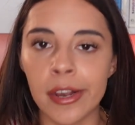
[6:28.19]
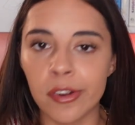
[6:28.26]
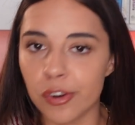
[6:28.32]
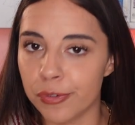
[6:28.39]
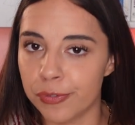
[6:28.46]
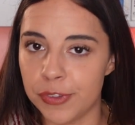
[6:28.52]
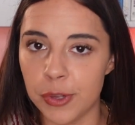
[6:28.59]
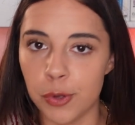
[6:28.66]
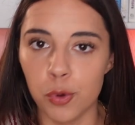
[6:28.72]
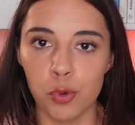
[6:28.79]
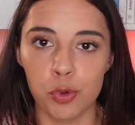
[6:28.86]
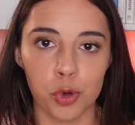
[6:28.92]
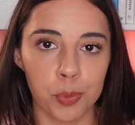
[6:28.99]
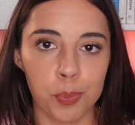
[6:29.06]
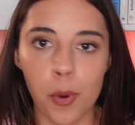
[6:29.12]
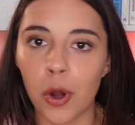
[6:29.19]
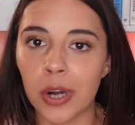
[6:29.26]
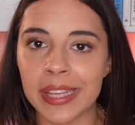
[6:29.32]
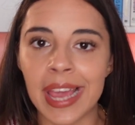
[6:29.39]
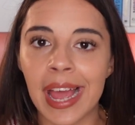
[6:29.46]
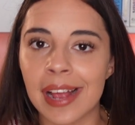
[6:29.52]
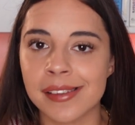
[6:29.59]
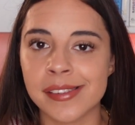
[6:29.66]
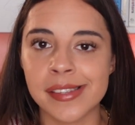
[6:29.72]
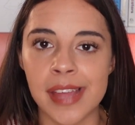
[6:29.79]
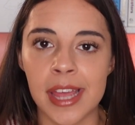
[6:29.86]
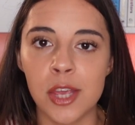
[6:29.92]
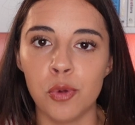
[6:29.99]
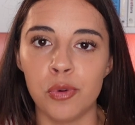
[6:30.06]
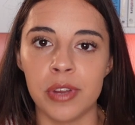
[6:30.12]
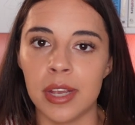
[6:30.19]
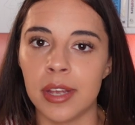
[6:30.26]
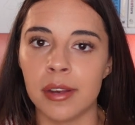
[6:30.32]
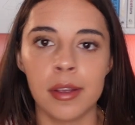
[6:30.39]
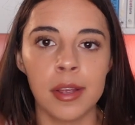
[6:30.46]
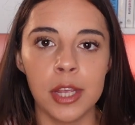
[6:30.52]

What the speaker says: interviews or podcasts that you did,